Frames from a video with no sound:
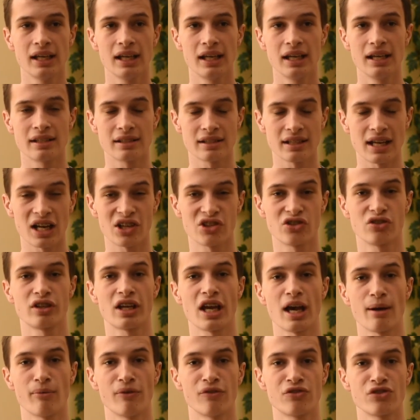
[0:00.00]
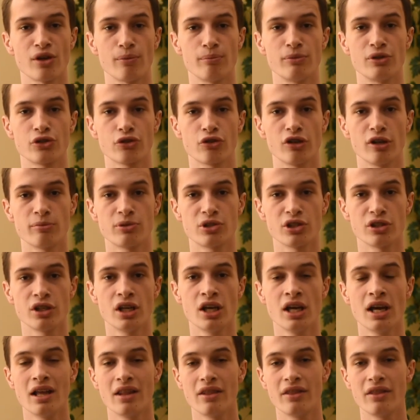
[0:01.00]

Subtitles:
is an action cam of some description.